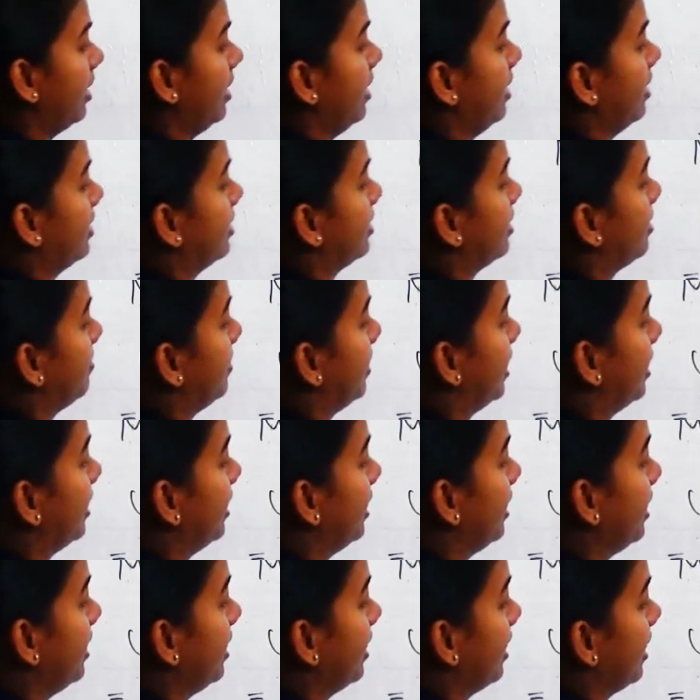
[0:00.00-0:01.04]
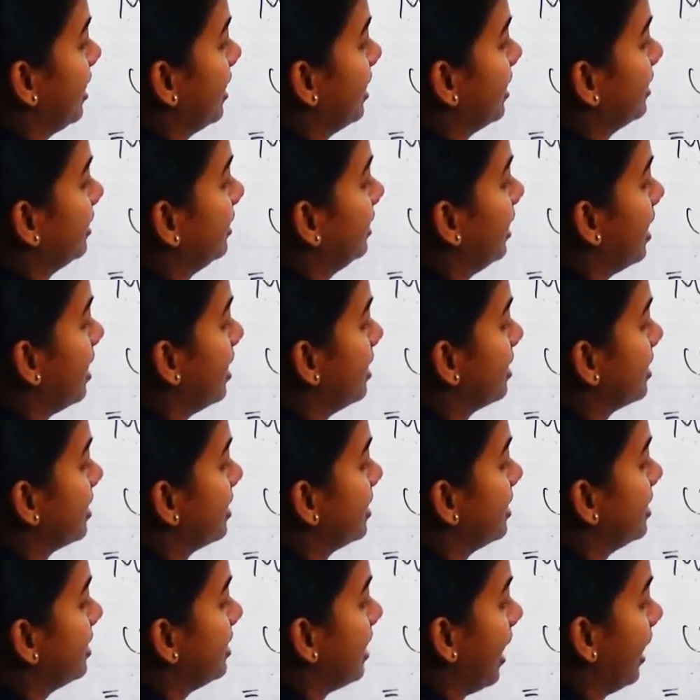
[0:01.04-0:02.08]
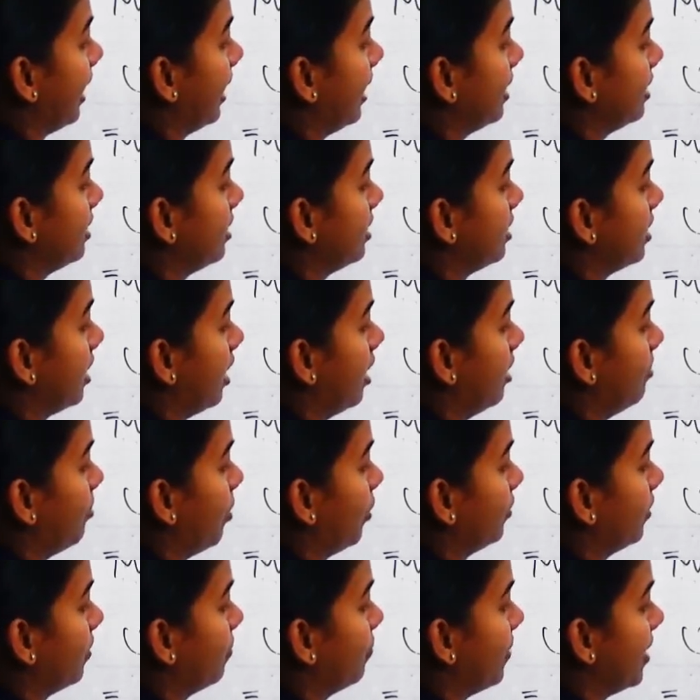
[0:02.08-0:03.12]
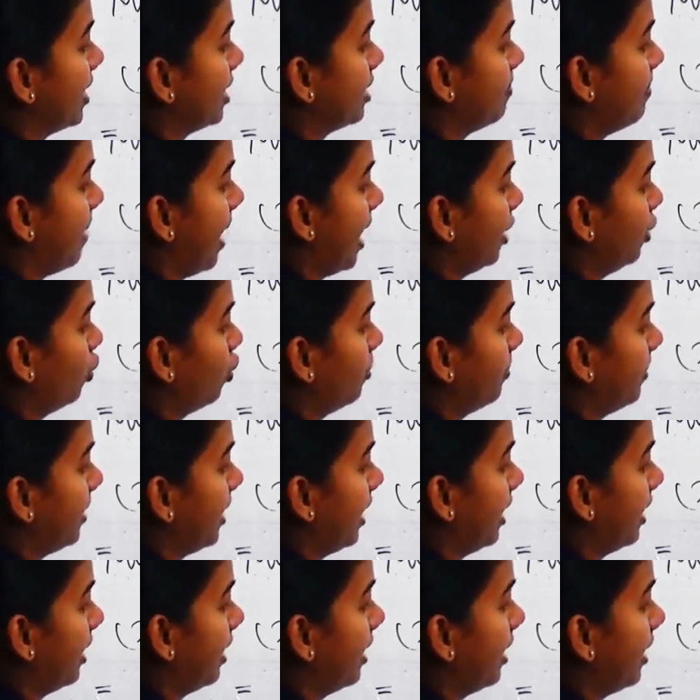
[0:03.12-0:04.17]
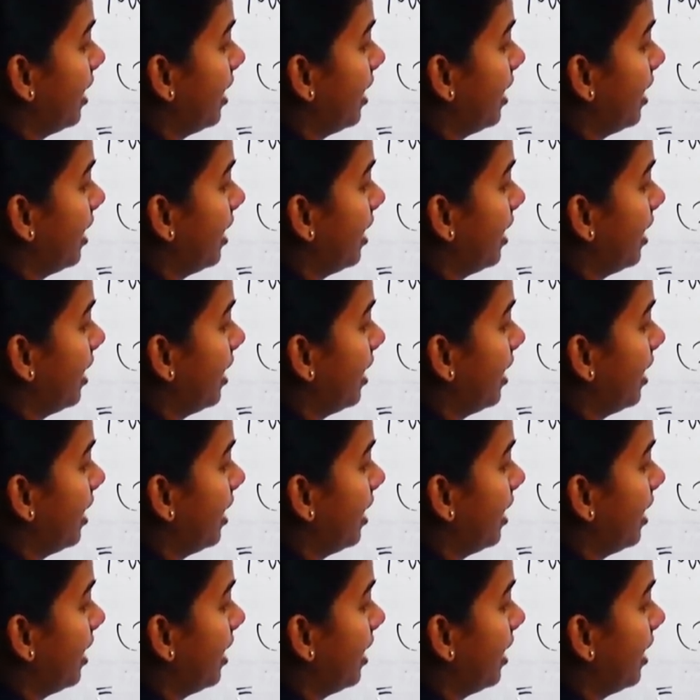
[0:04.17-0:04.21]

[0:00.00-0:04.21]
Similarly, the second term of the first binomial